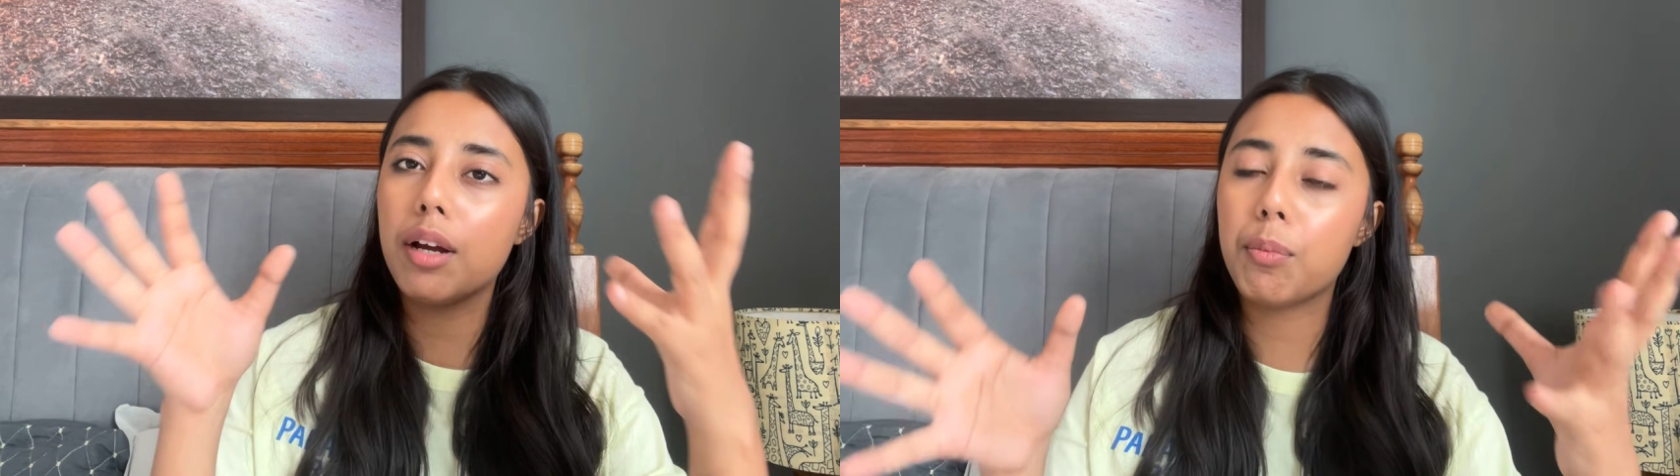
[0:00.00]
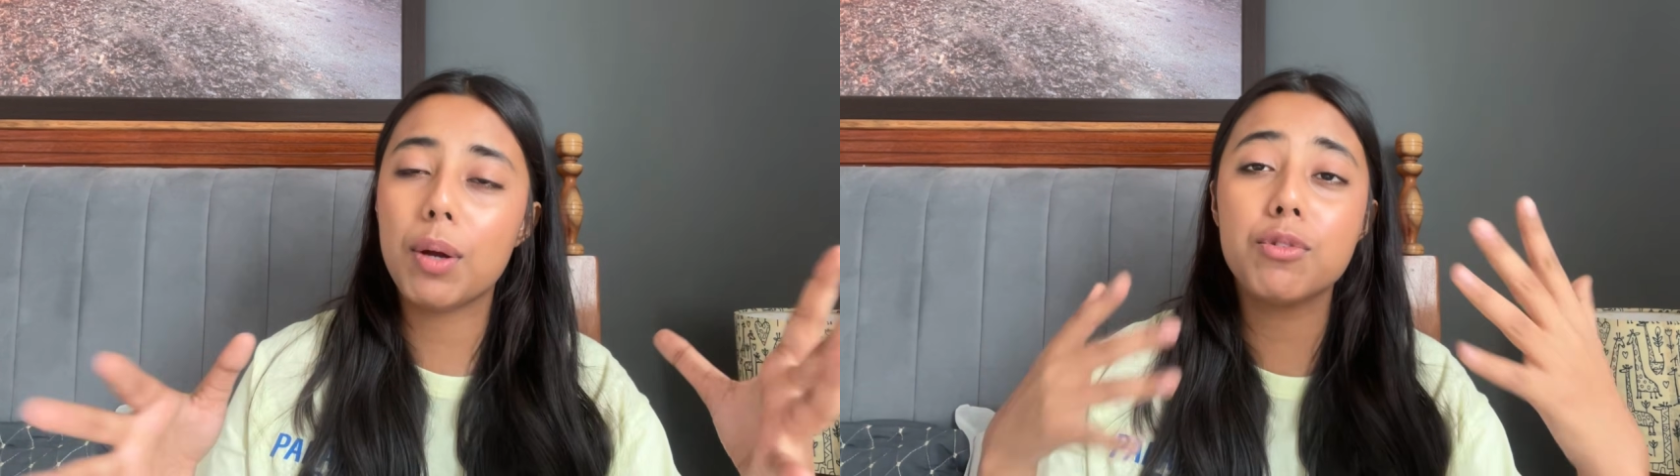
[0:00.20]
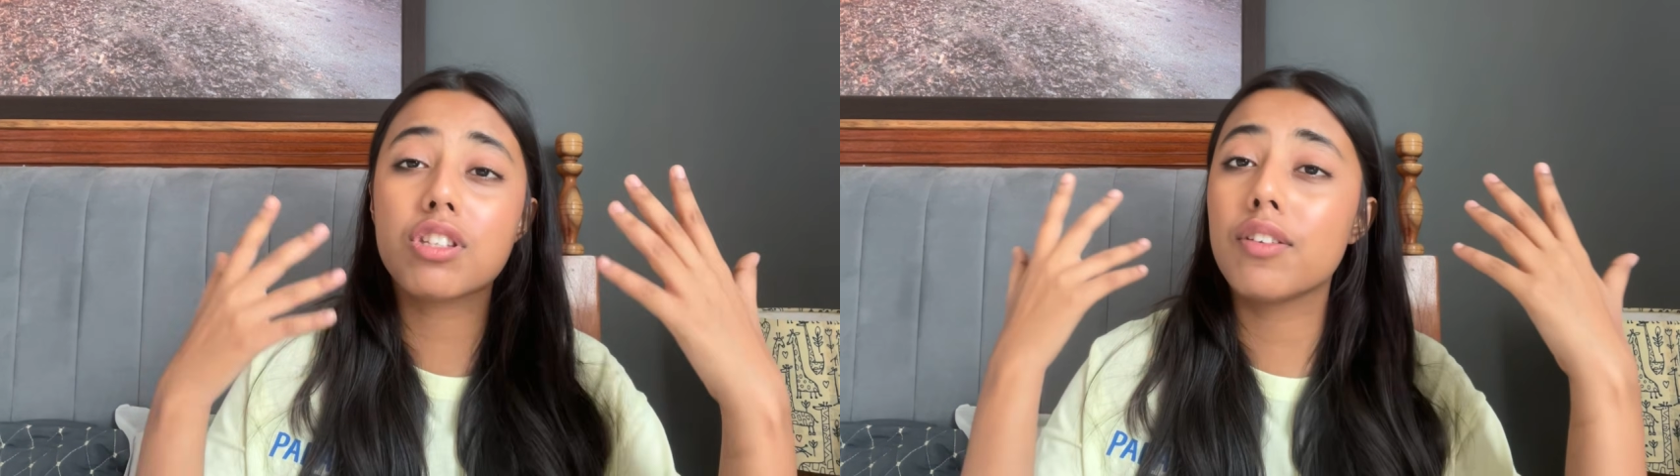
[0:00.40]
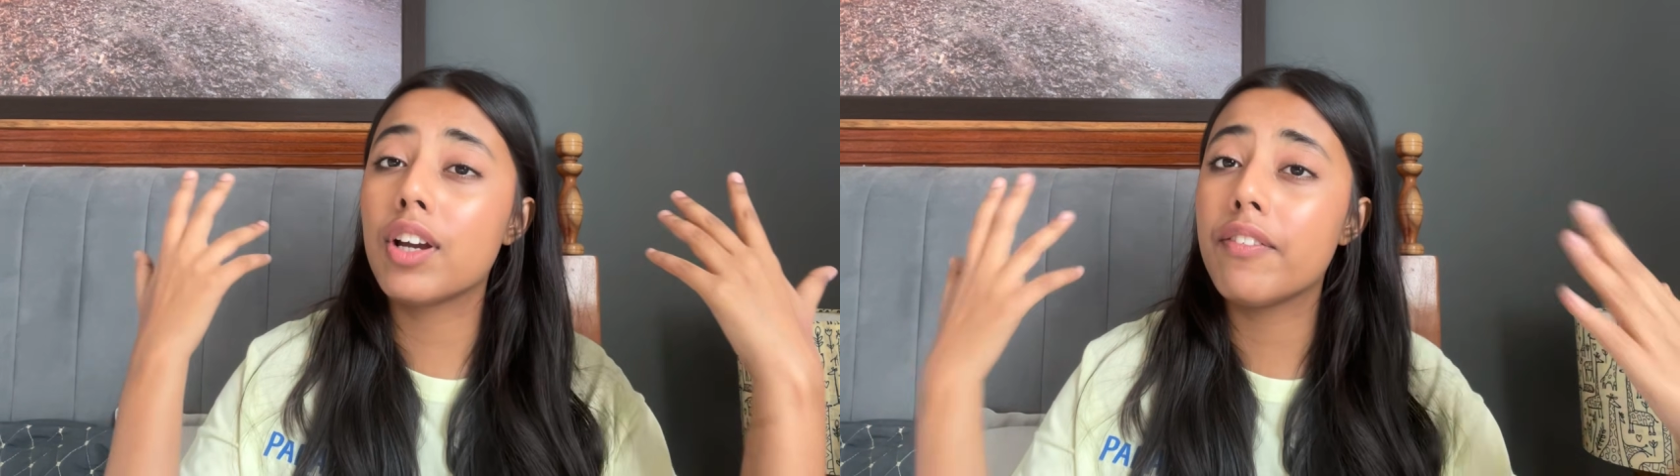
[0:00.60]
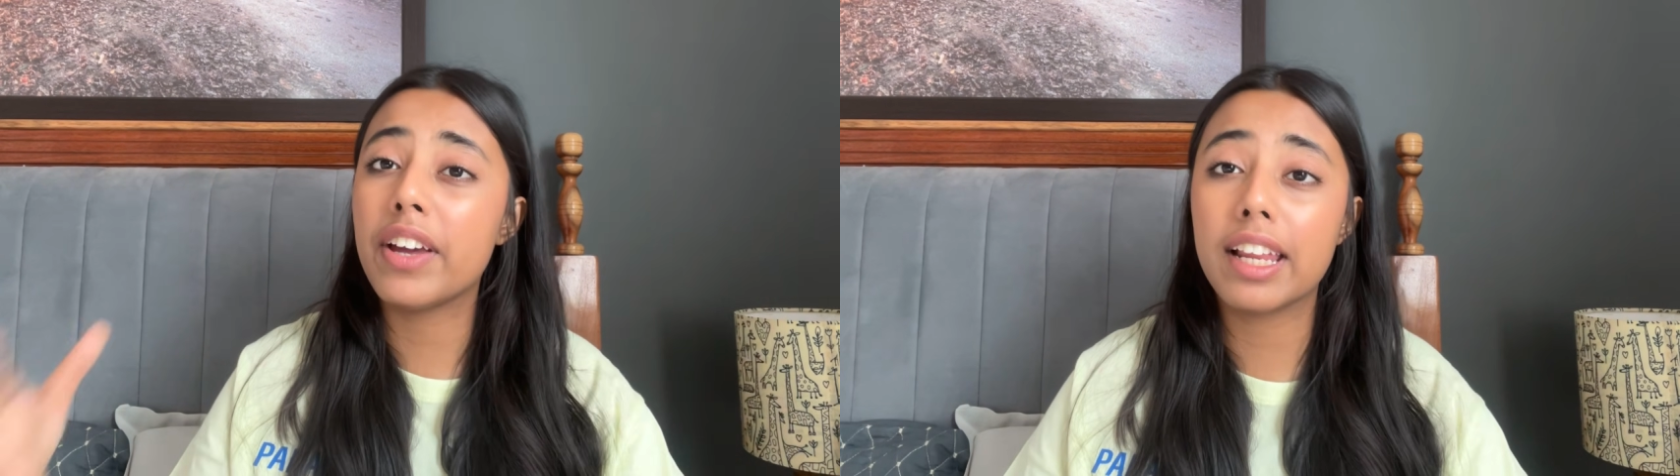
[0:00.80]
I'm just giving
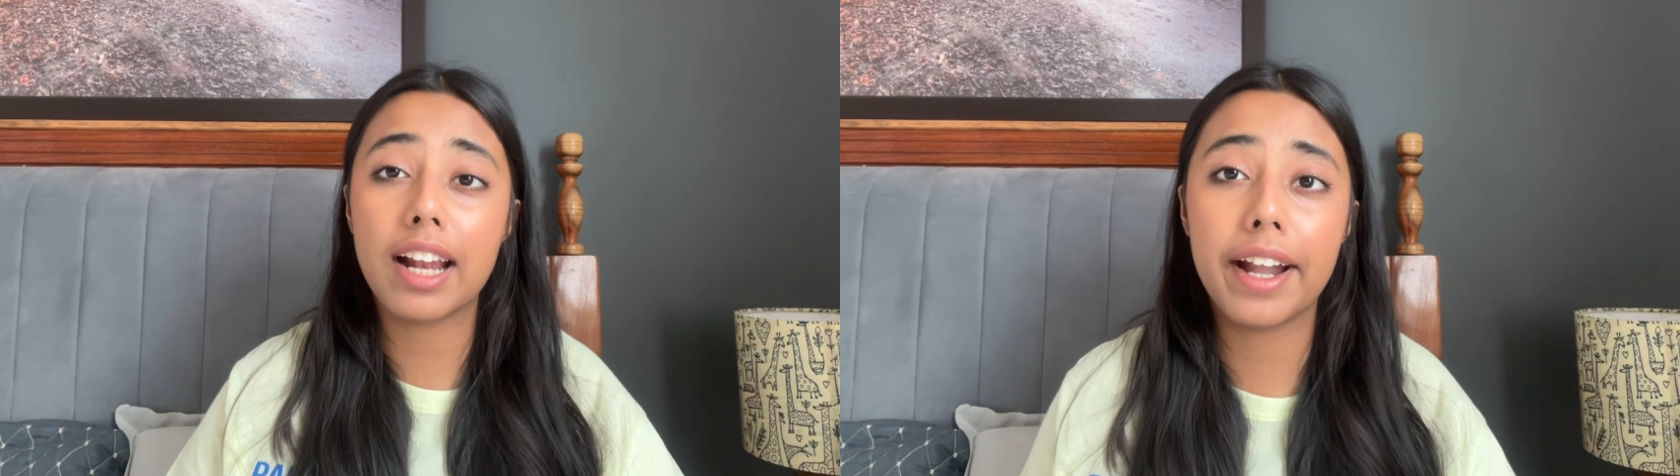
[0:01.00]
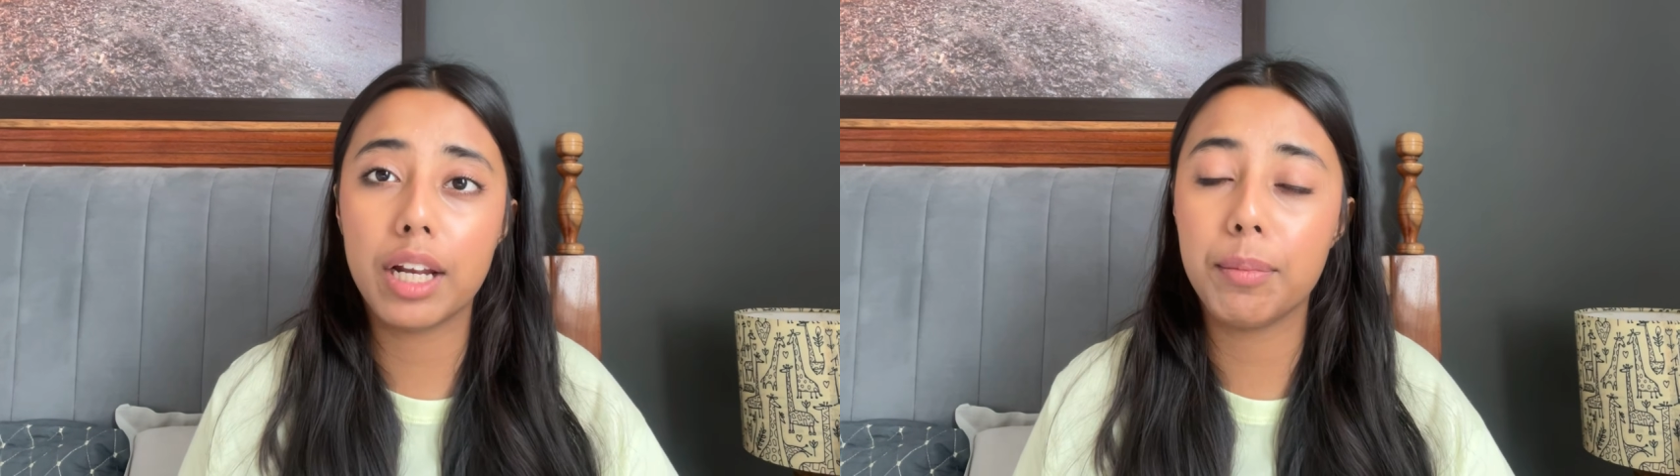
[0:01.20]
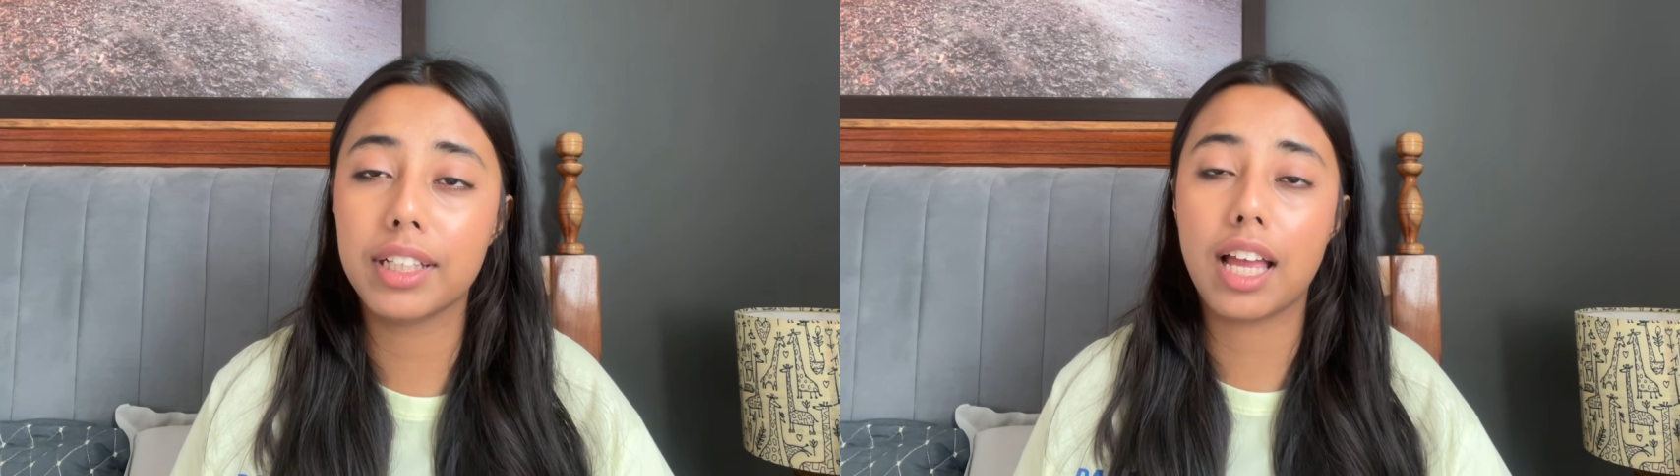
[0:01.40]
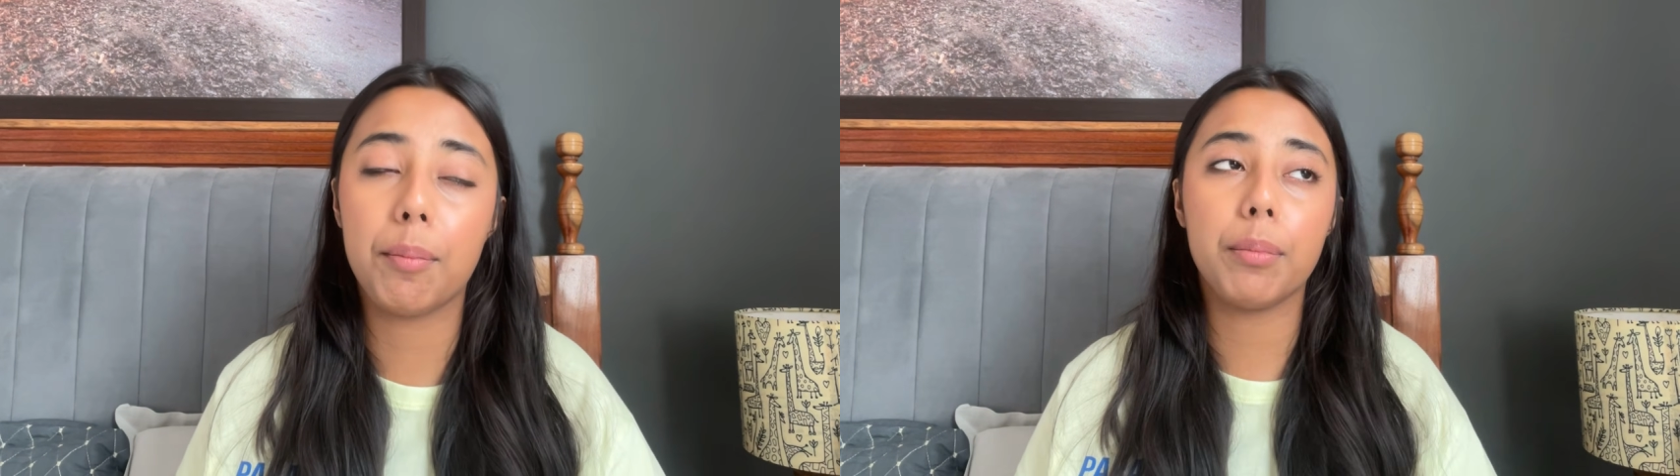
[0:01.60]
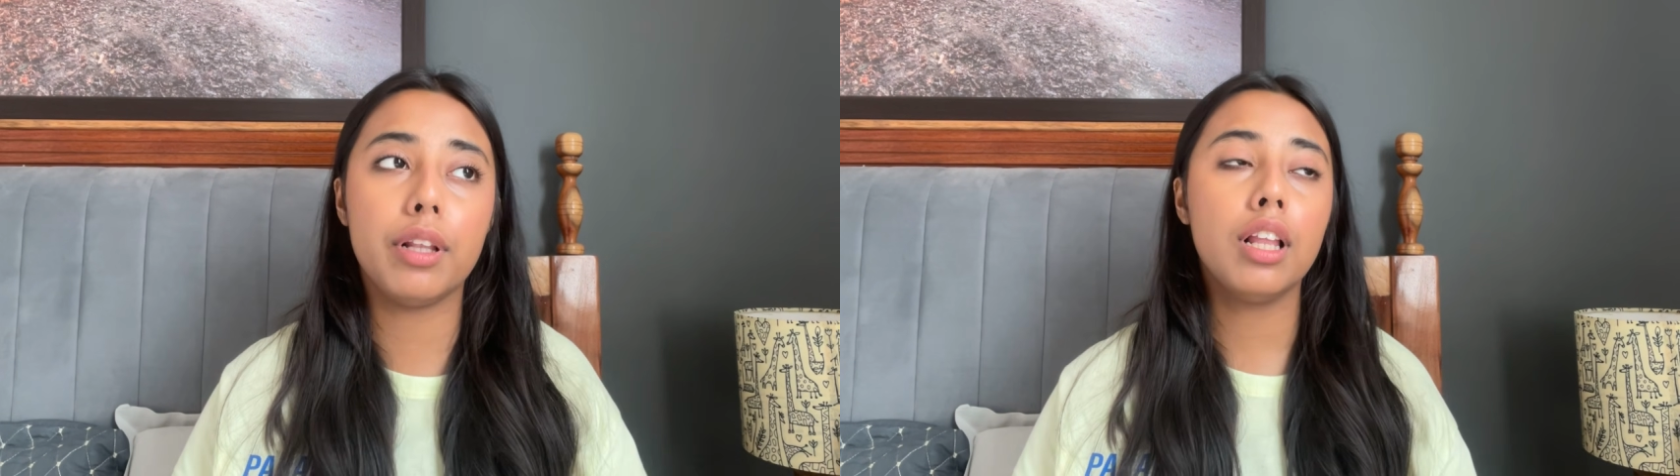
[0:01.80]
a very random
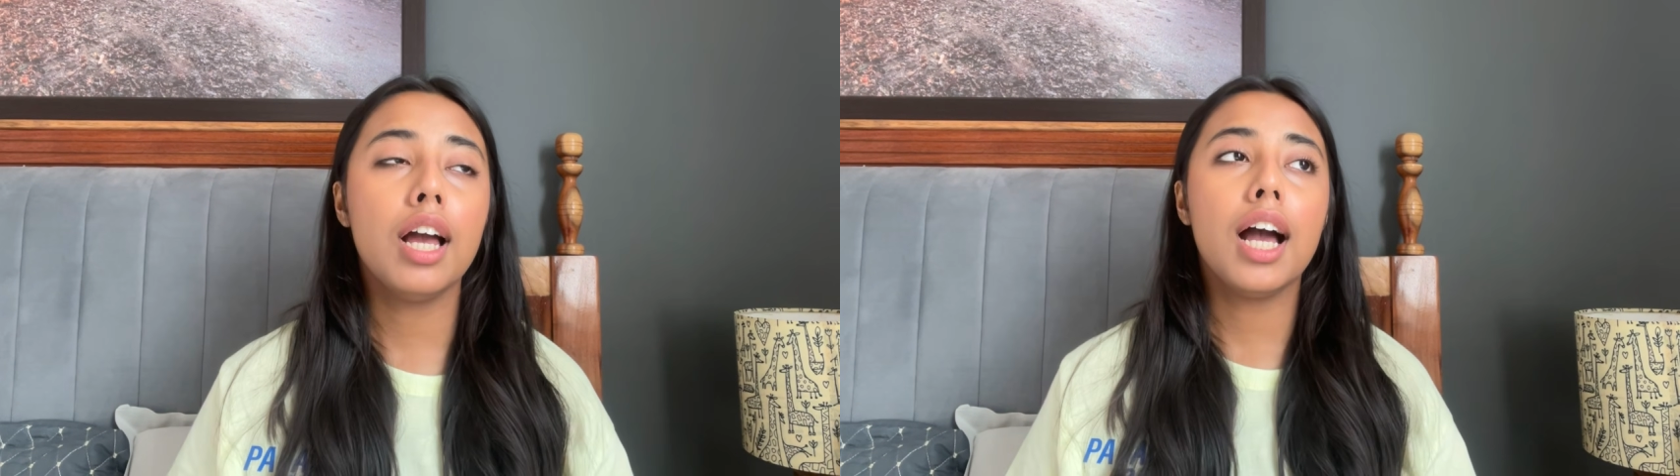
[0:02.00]
example